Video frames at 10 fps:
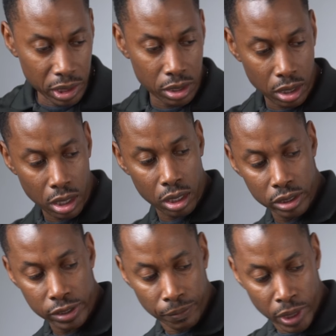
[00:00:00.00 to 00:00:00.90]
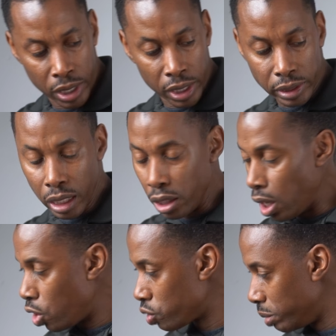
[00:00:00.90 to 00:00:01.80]
because it
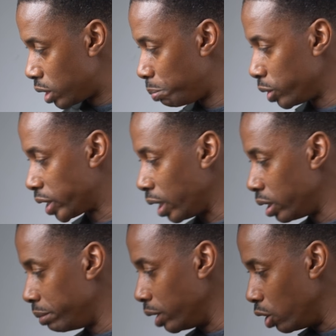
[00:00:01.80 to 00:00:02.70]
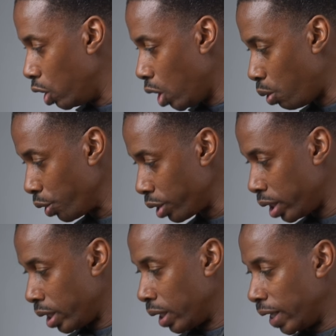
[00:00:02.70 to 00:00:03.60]
allows me to put it a little bit lower
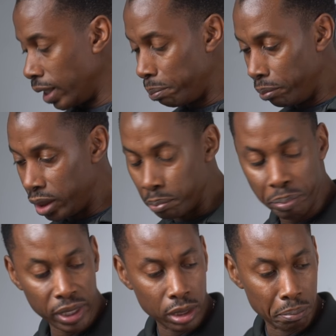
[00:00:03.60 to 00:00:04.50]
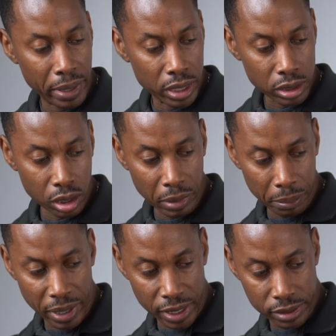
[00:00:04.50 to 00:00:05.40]
than the, the, the belt on my
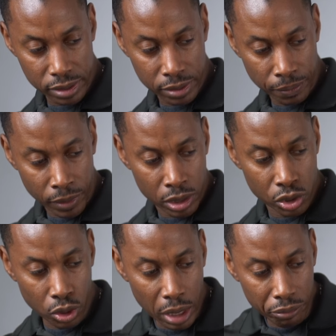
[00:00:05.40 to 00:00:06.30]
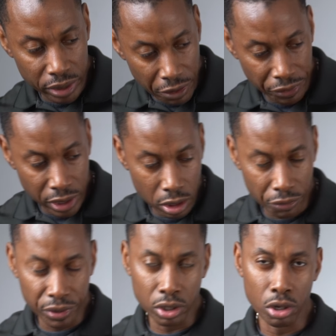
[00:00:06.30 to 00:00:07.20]
pants. So I'm definitely
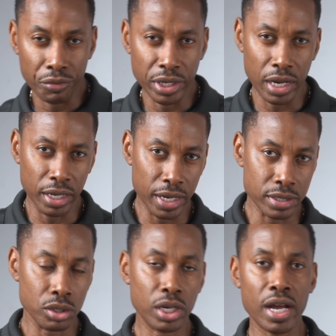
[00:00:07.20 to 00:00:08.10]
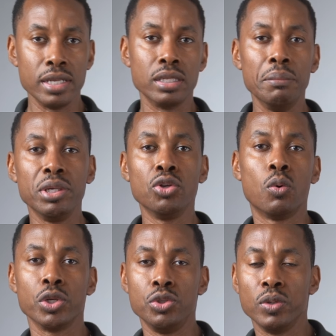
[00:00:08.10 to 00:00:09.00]
loving, loving that, guys. So guys, let me know
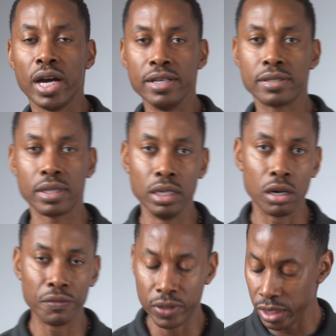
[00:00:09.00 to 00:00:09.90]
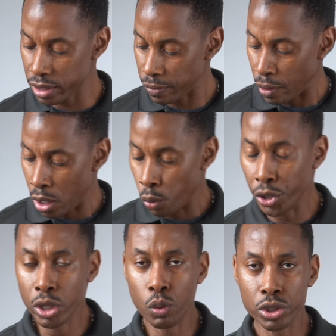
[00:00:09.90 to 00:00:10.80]
what you guys think of this.
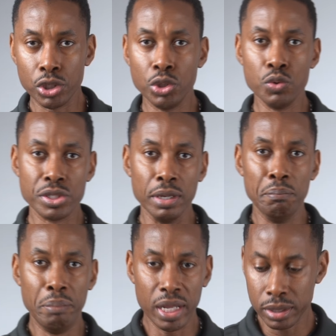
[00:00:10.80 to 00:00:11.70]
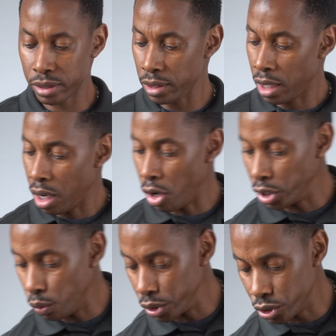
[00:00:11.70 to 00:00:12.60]
Whether you want to use the belt or
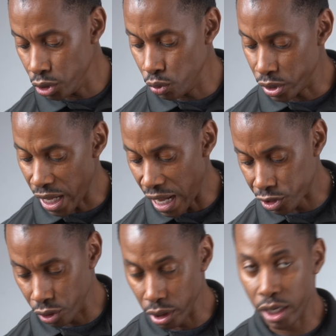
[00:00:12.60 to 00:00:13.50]
you want to use the actual